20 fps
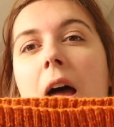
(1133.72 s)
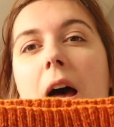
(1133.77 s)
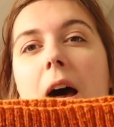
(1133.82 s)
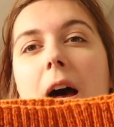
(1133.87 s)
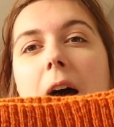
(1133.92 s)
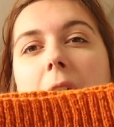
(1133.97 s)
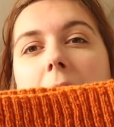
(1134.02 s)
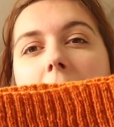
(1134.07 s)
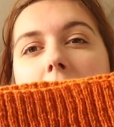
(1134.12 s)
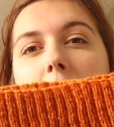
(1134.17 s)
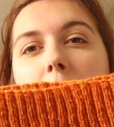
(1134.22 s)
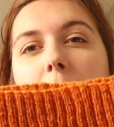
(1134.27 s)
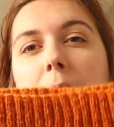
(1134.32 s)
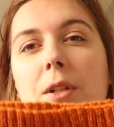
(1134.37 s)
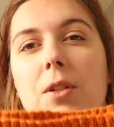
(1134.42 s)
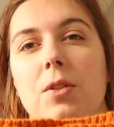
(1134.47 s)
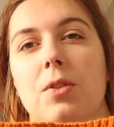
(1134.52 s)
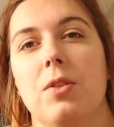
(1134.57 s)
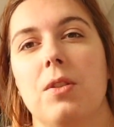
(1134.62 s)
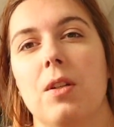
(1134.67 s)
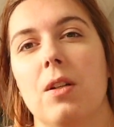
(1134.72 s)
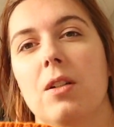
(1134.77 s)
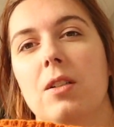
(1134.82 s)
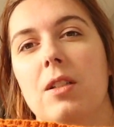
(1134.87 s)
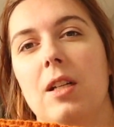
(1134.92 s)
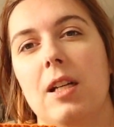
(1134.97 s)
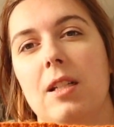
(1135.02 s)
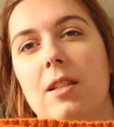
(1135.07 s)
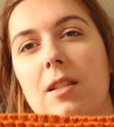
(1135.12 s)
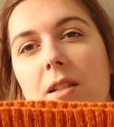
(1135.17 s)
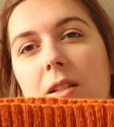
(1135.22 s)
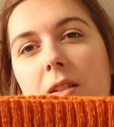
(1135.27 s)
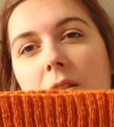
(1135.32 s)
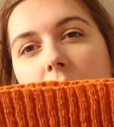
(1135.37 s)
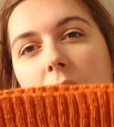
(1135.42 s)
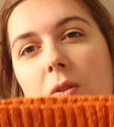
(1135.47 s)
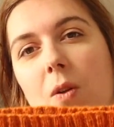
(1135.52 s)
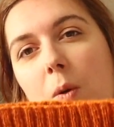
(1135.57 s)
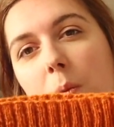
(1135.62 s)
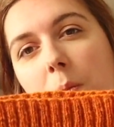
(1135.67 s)
You start at the
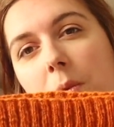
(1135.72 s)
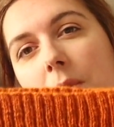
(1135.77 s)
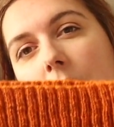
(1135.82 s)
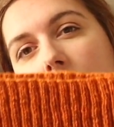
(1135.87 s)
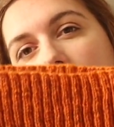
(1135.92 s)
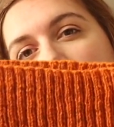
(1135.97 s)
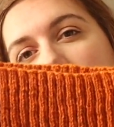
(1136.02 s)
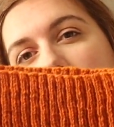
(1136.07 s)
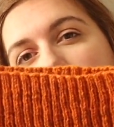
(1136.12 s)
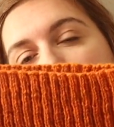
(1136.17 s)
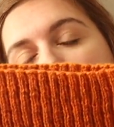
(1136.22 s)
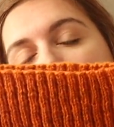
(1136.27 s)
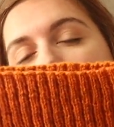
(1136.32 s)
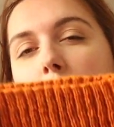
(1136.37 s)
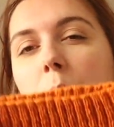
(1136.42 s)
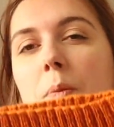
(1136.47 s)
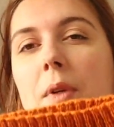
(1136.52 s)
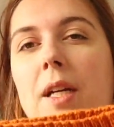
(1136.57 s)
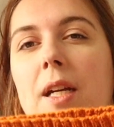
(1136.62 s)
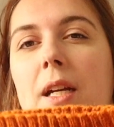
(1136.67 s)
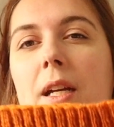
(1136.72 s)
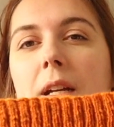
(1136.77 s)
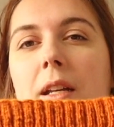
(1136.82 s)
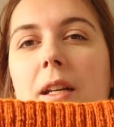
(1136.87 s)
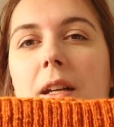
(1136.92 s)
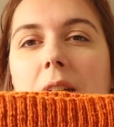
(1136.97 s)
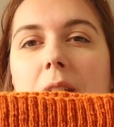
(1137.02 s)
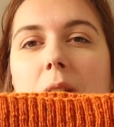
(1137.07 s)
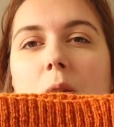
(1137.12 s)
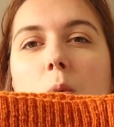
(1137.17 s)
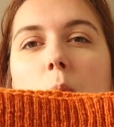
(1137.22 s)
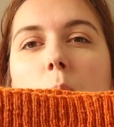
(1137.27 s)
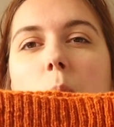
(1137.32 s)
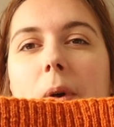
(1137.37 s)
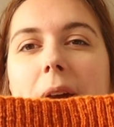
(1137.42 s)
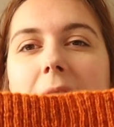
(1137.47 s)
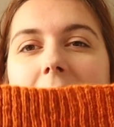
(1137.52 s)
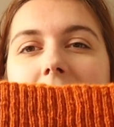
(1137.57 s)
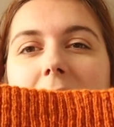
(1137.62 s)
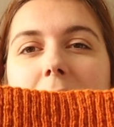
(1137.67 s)
top, so this will be the
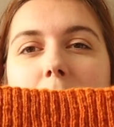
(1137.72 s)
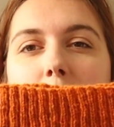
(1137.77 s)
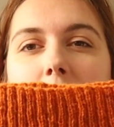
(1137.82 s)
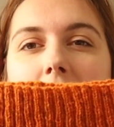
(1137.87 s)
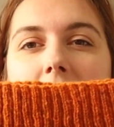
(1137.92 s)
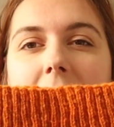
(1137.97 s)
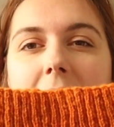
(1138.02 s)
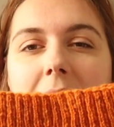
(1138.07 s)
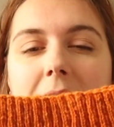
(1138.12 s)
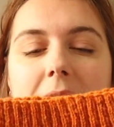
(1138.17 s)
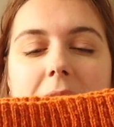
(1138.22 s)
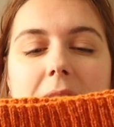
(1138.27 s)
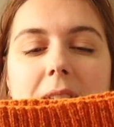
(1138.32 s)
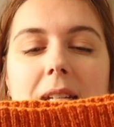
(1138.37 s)
waistband.